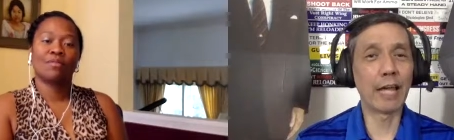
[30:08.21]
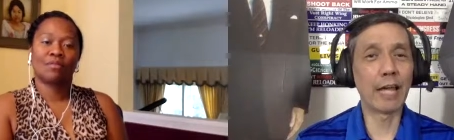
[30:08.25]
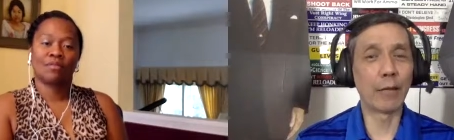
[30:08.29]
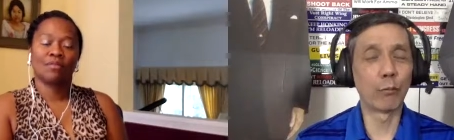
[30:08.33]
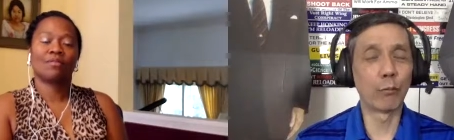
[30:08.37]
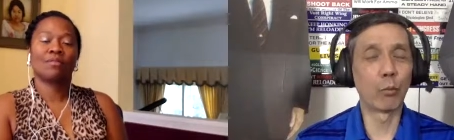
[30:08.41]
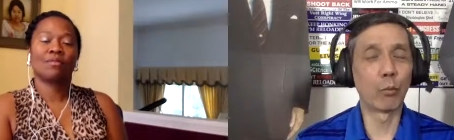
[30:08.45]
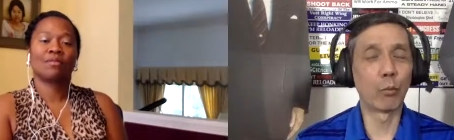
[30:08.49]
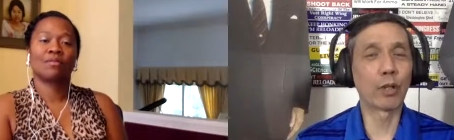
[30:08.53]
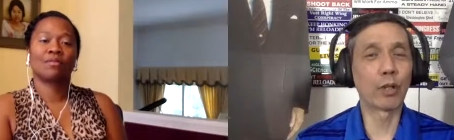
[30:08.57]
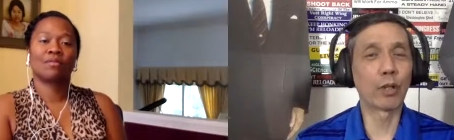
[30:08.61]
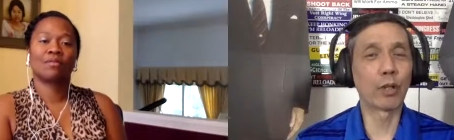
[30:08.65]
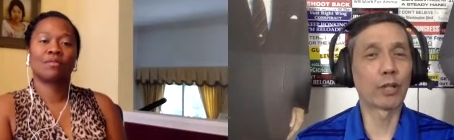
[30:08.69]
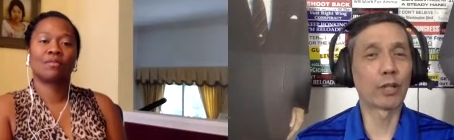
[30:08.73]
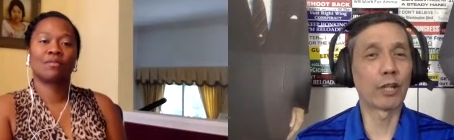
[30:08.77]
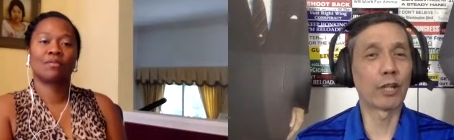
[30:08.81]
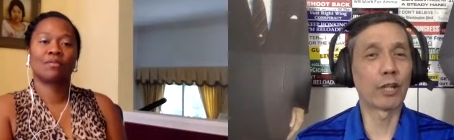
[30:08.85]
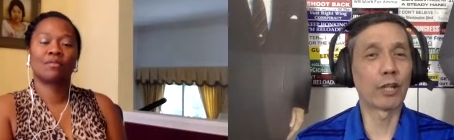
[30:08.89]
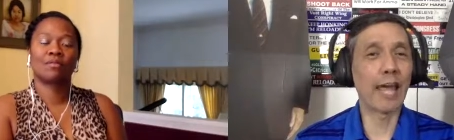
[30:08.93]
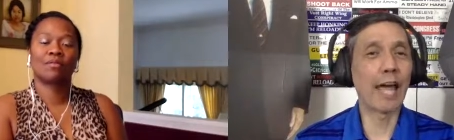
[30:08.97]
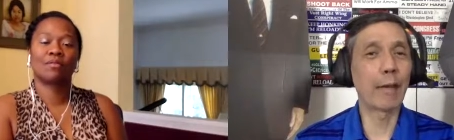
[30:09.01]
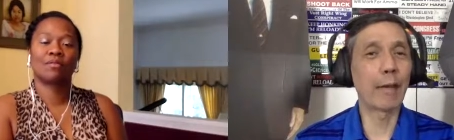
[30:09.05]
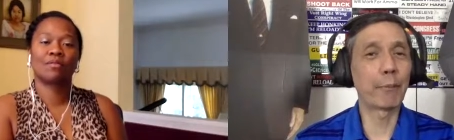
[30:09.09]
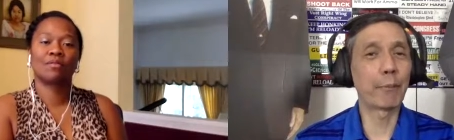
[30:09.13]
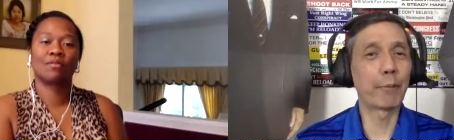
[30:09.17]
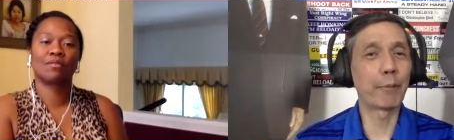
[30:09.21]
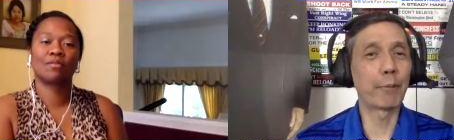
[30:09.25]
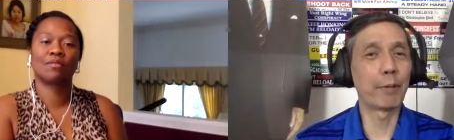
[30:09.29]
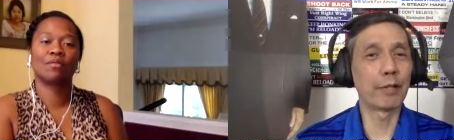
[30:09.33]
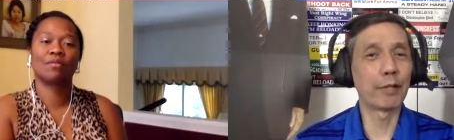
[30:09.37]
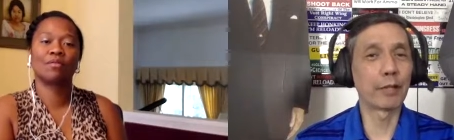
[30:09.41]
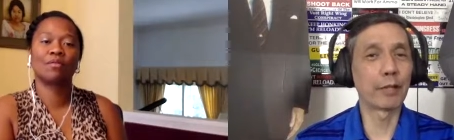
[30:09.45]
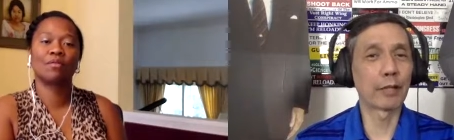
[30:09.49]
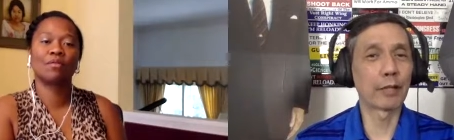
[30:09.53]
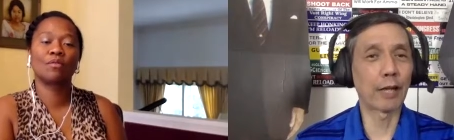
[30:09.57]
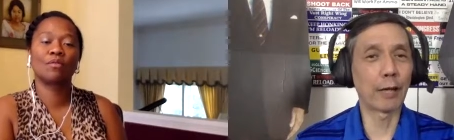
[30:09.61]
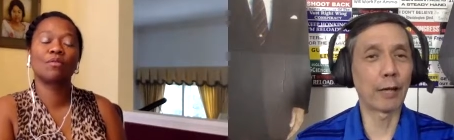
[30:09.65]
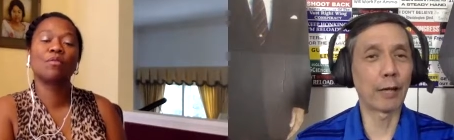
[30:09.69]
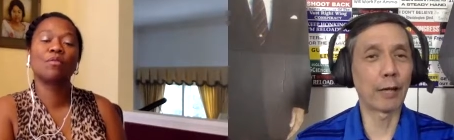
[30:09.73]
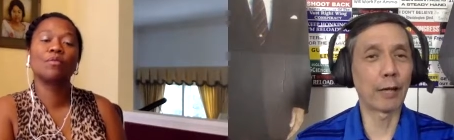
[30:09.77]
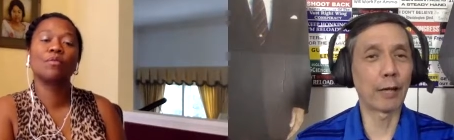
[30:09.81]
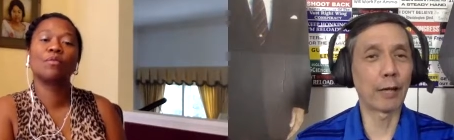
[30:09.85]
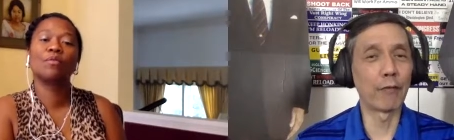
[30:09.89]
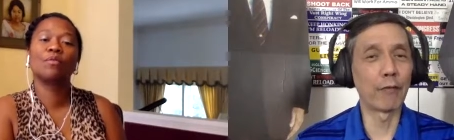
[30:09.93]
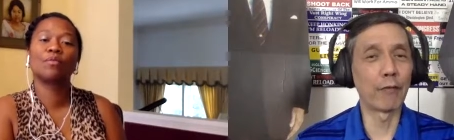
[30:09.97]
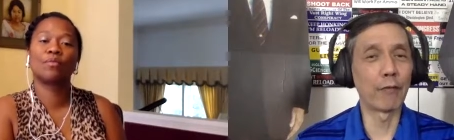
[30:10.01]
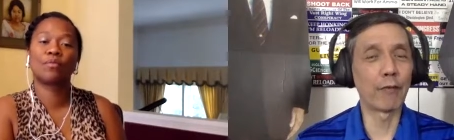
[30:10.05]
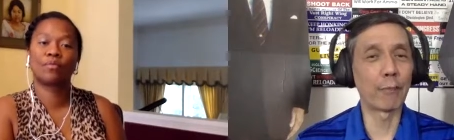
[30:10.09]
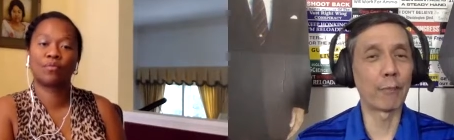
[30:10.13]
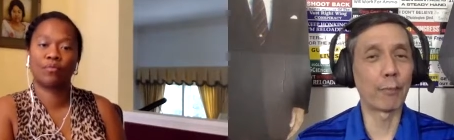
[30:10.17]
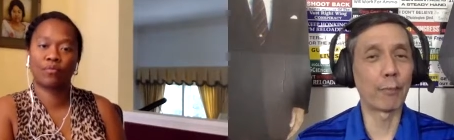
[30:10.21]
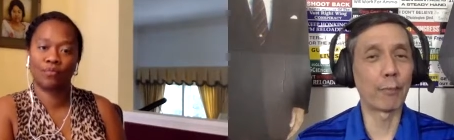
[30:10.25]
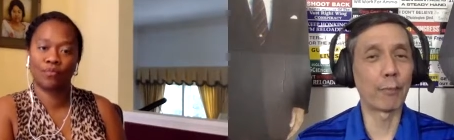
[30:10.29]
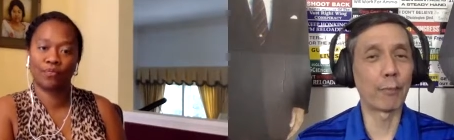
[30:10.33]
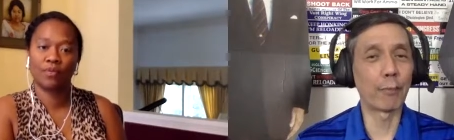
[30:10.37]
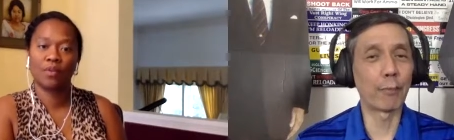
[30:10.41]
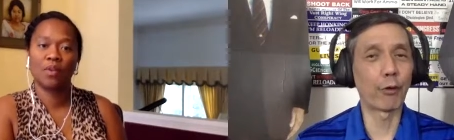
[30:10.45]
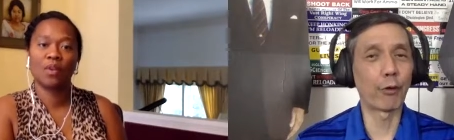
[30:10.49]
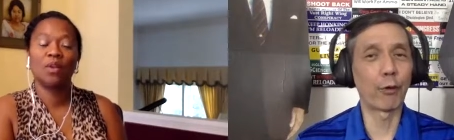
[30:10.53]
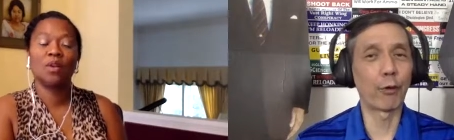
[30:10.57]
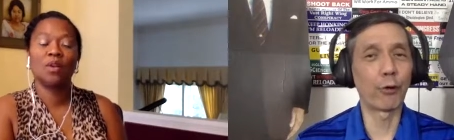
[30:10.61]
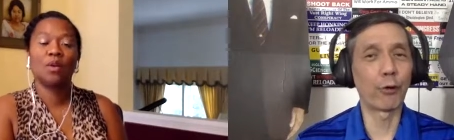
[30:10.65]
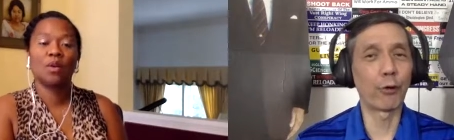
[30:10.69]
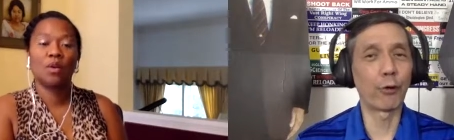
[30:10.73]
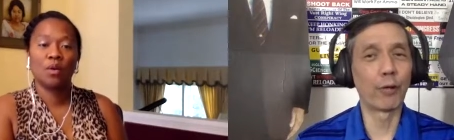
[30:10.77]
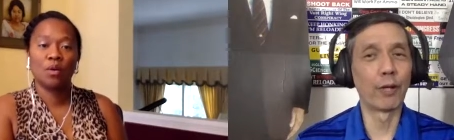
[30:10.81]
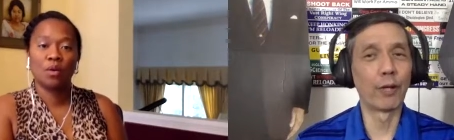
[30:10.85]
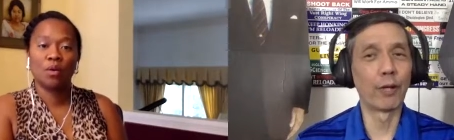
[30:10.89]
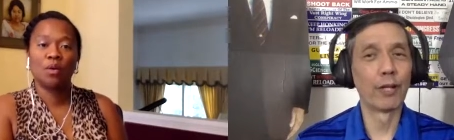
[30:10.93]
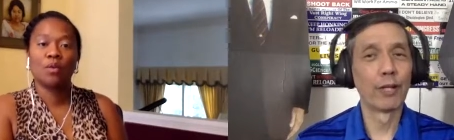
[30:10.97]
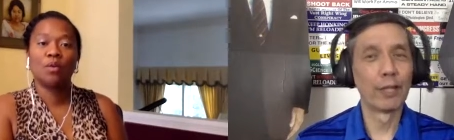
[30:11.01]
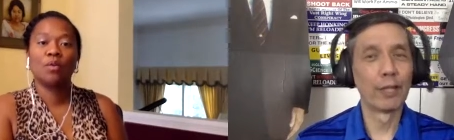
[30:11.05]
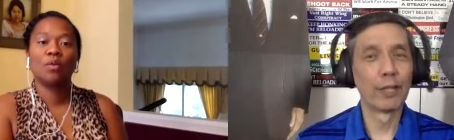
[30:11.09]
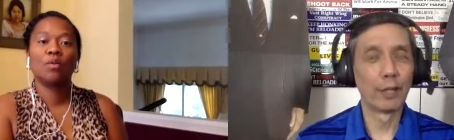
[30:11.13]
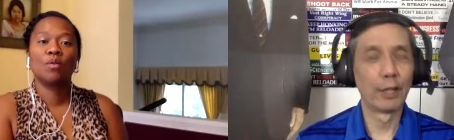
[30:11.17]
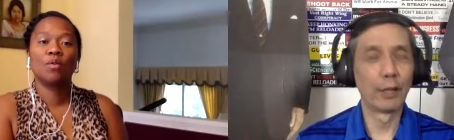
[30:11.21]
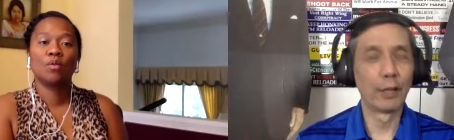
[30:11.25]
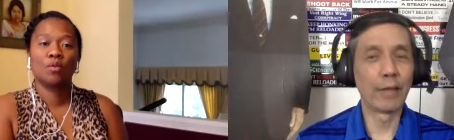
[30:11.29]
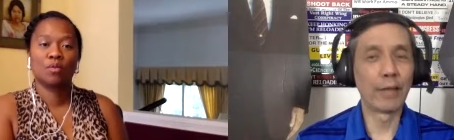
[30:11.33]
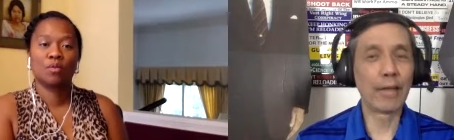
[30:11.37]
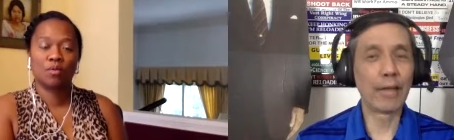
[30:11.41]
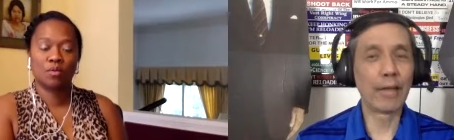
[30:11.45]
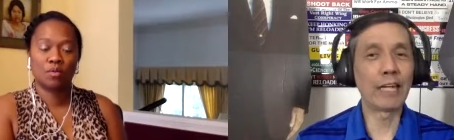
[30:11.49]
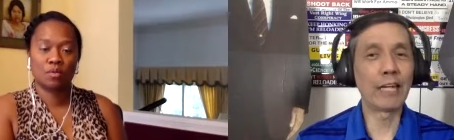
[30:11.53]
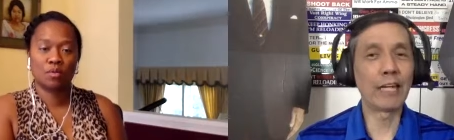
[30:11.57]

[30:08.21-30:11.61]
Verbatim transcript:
Speaker 1: and what's going to happen come November 3rd, you know, that